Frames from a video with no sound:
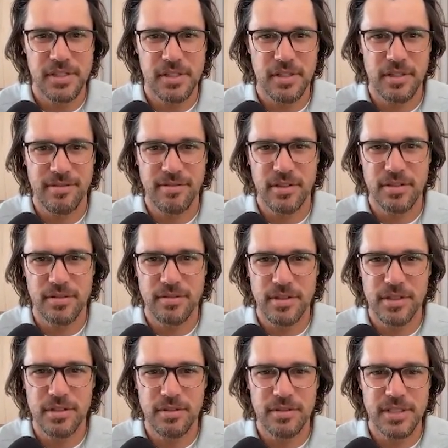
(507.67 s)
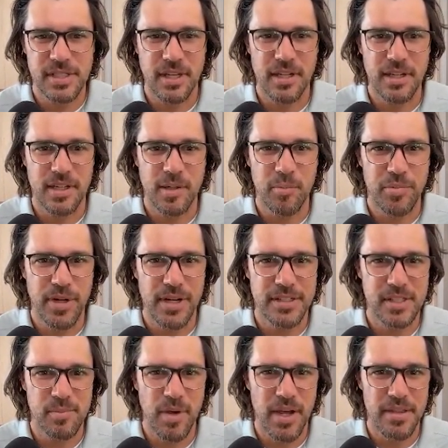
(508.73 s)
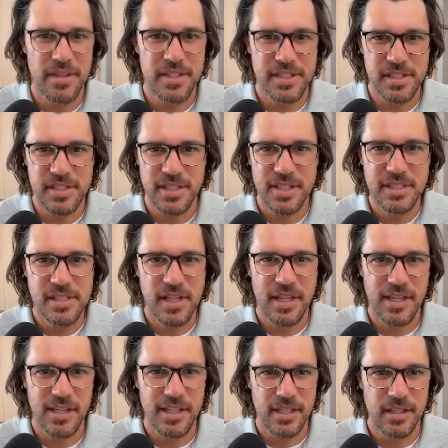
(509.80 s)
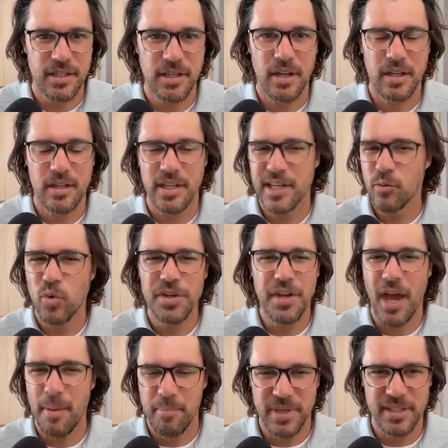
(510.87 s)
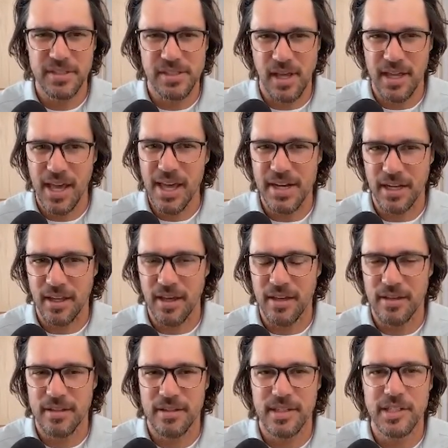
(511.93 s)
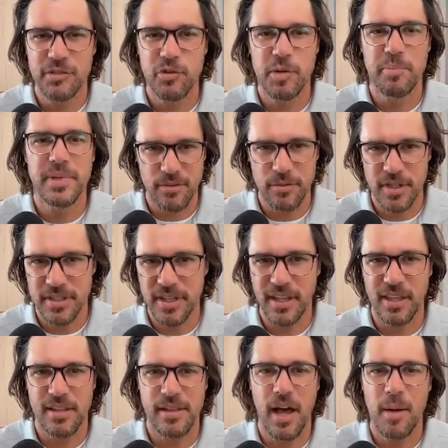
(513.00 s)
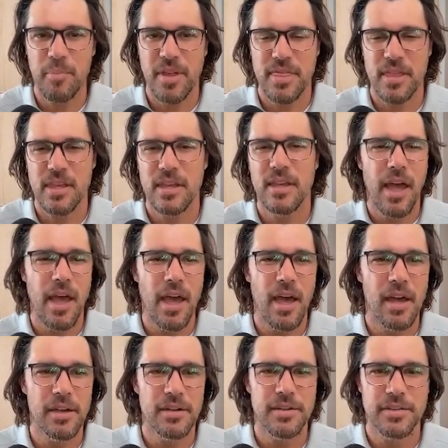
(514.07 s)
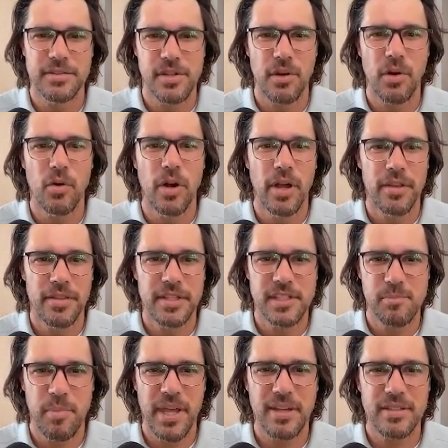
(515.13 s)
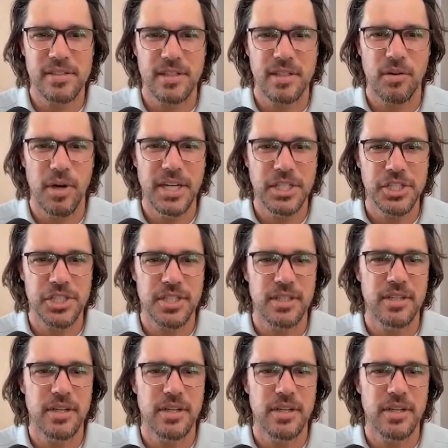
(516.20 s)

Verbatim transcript: nerve root was getting compressed by this disc here, it would not be sciatica. It would be radiculopathy. And so this begs the question,